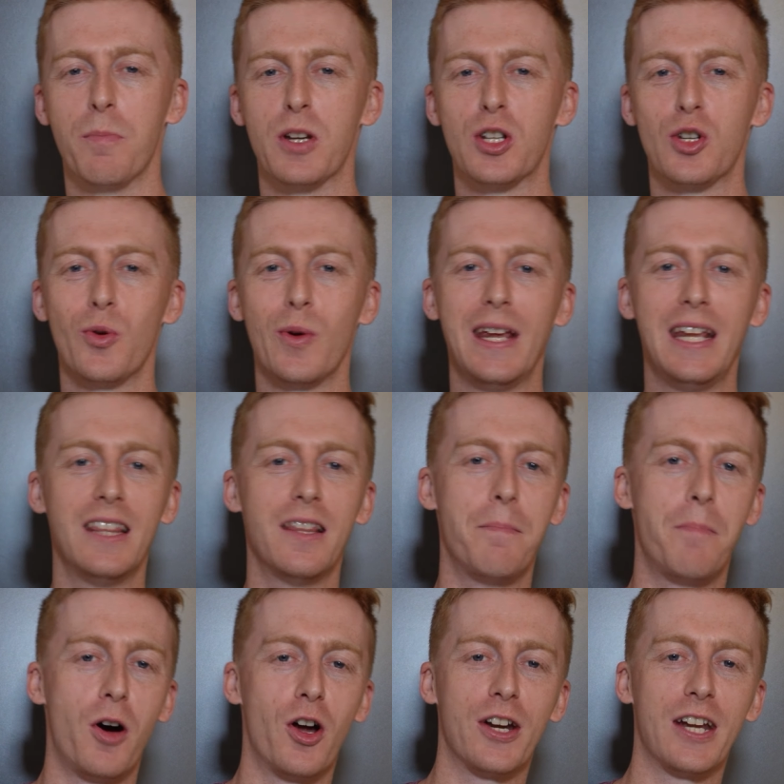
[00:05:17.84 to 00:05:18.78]
between the
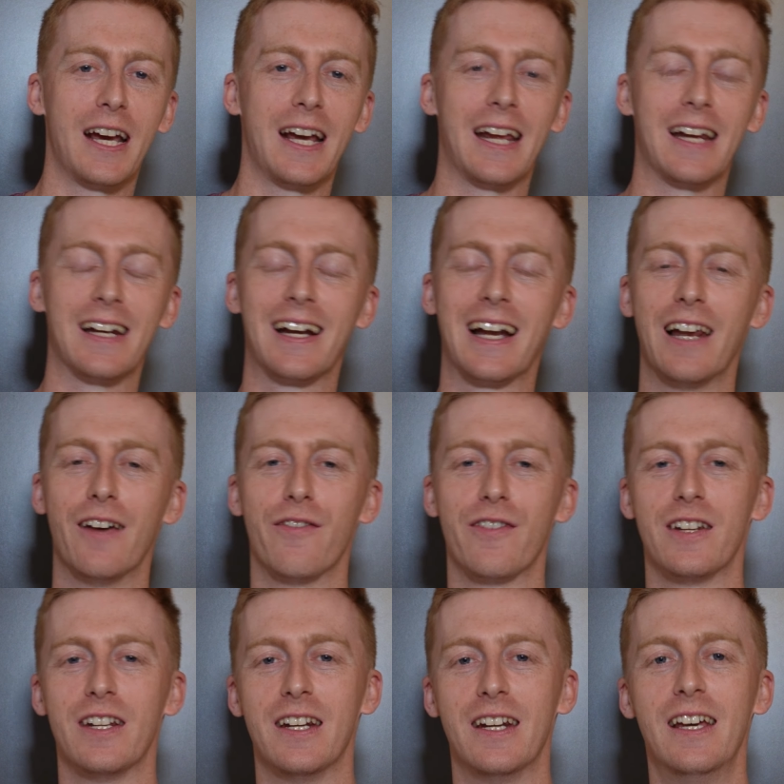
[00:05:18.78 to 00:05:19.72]
Bondi and
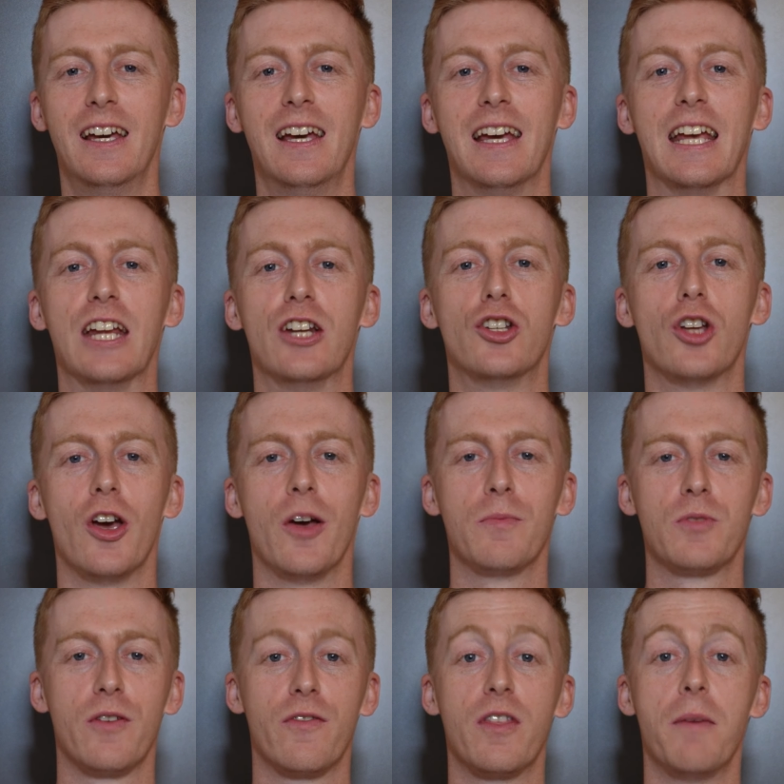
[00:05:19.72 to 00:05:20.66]
Clifton in
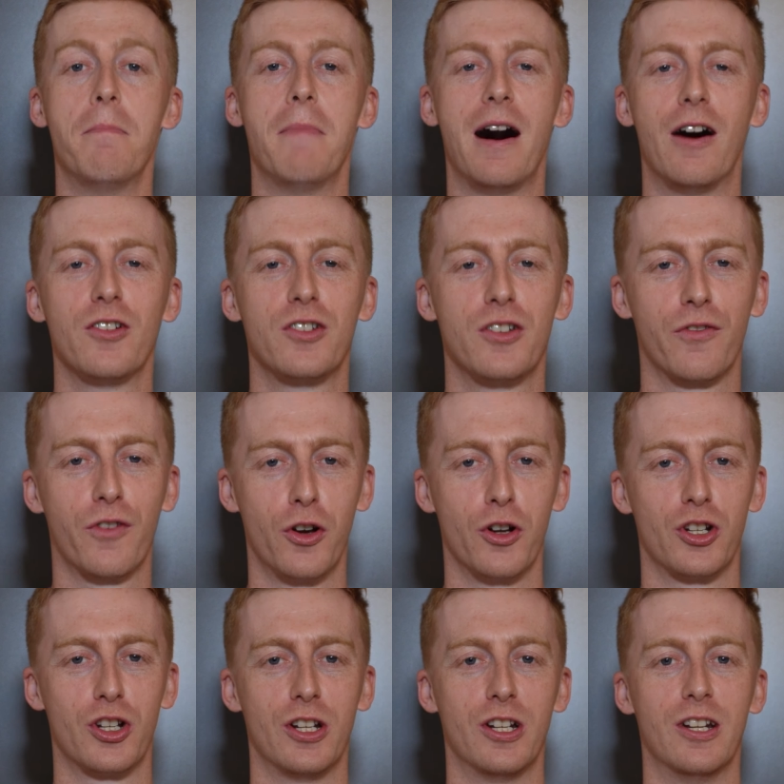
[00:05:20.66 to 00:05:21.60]
terms of the amount of
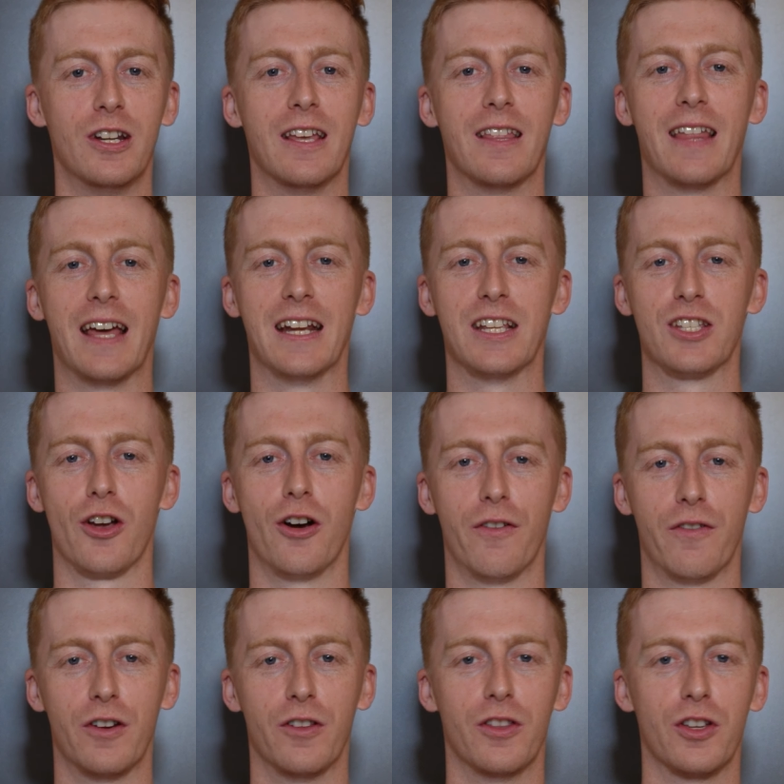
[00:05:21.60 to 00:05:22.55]
cushion that is
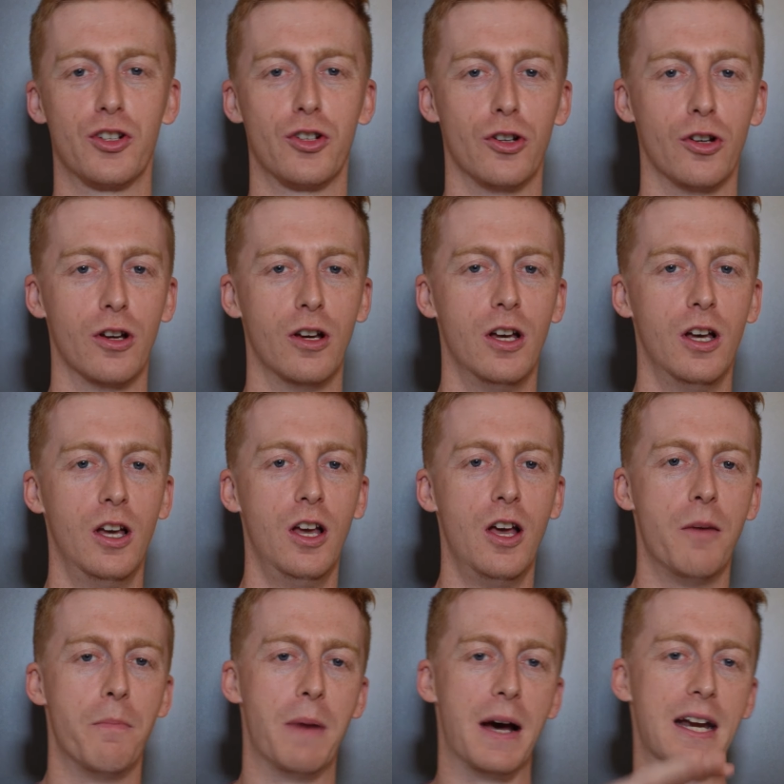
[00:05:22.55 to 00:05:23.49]
offered on the shoe.
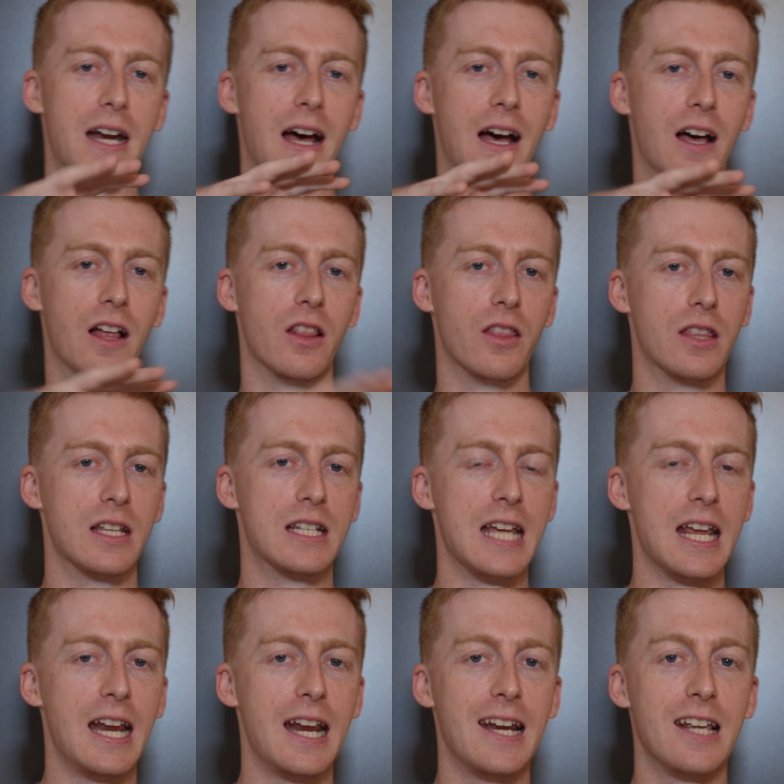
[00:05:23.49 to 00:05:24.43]
But the
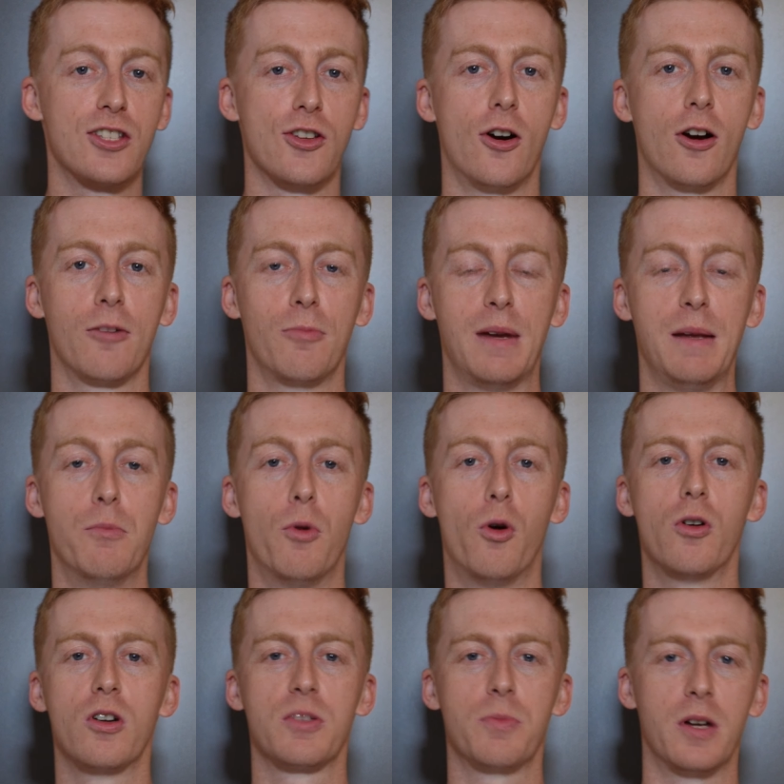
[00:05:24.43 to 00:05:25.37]
1080 is arguably
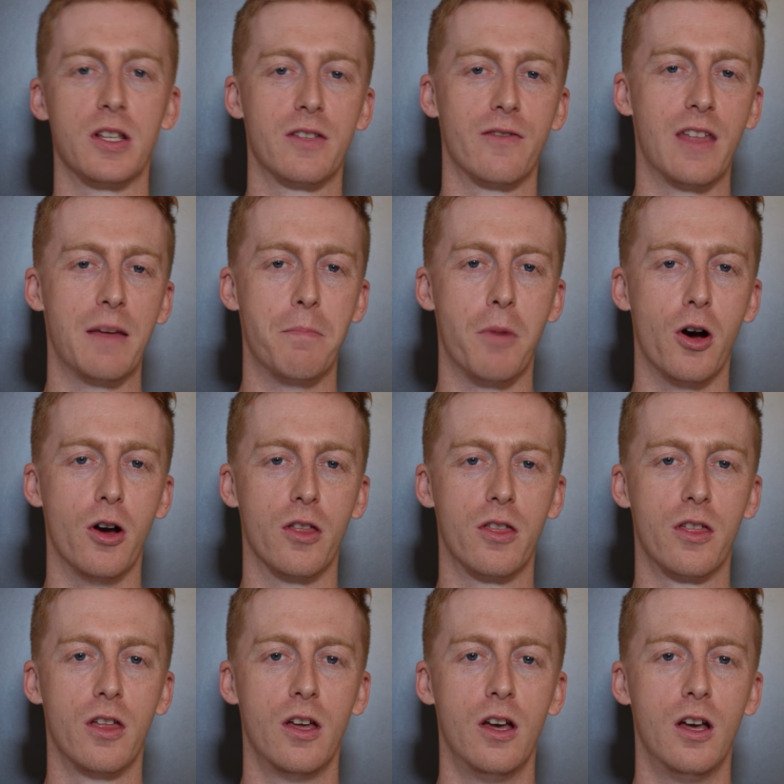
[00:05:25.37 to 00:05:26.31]
more responsive than
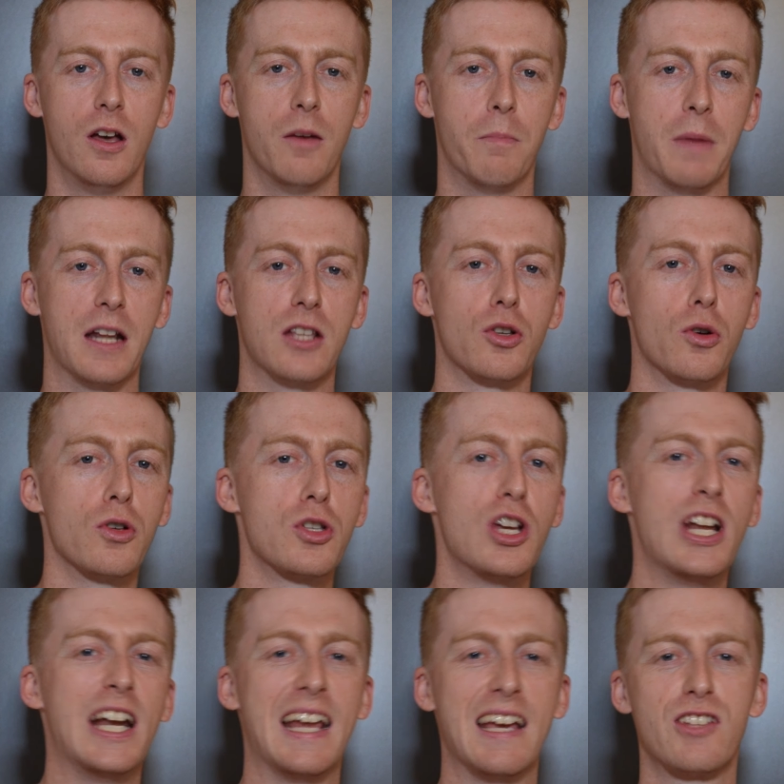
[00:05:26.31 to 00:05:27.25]
both, but it's
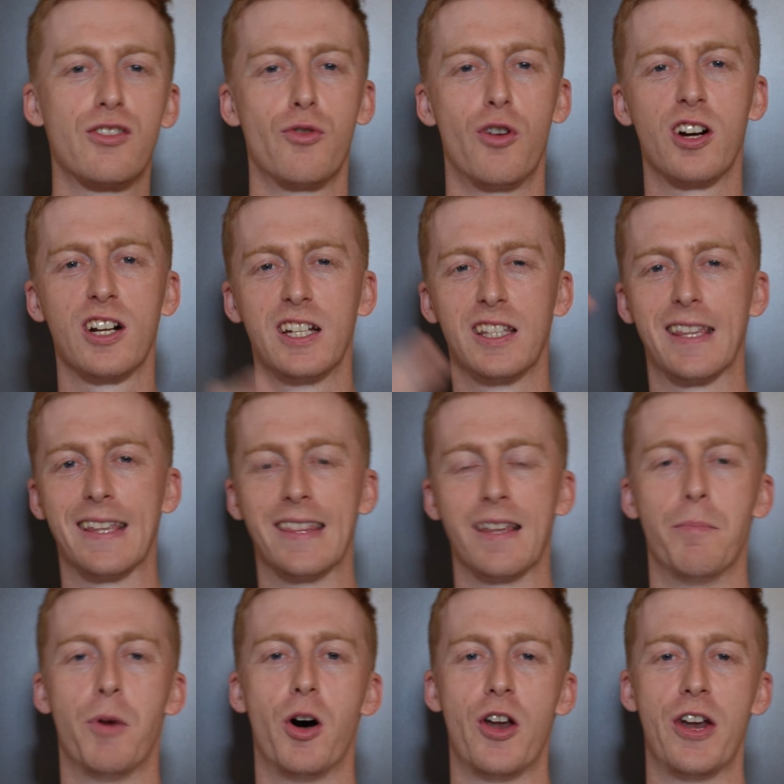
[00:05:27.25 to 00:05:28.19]
also less rocket than the
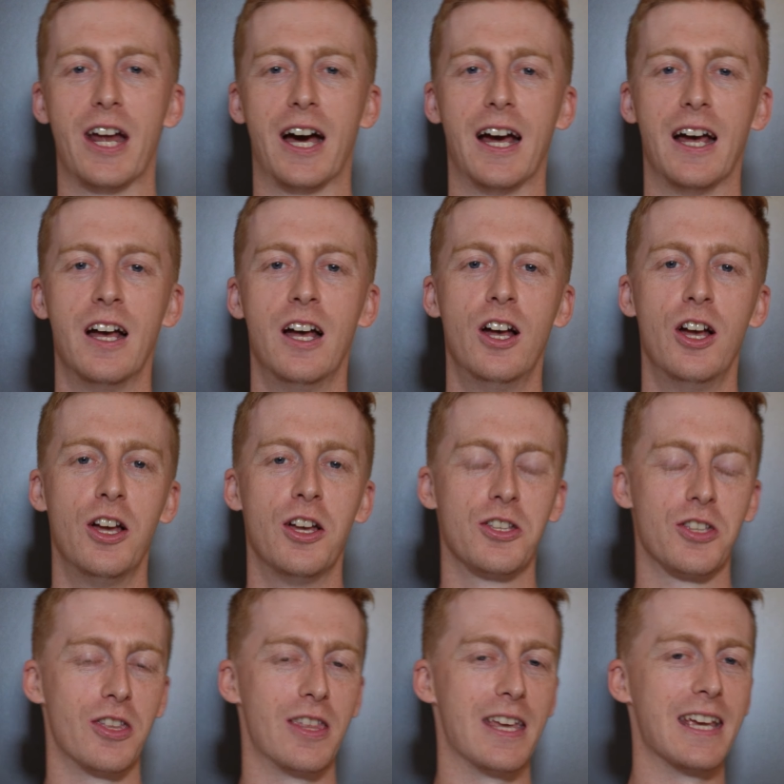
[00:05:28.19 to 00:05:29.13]
Bondi.
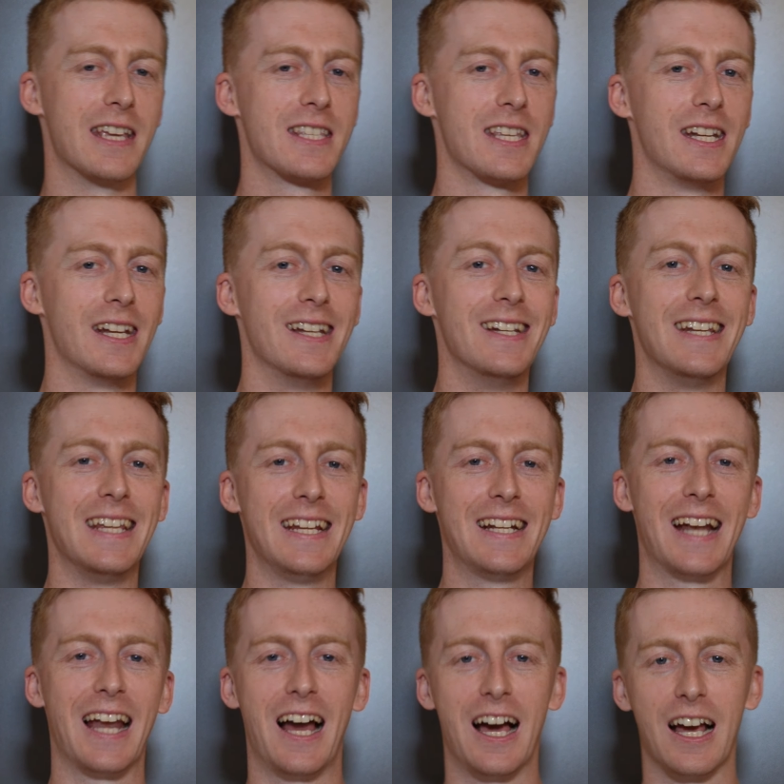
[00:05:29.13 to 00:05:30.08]
So there isn't a
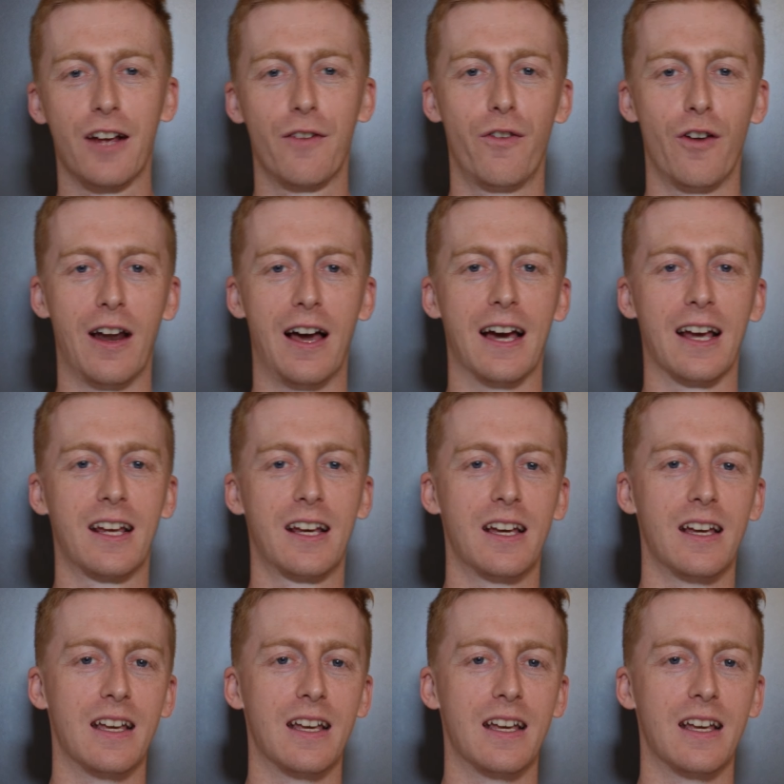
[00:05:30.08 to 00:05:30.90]
neat like-for-like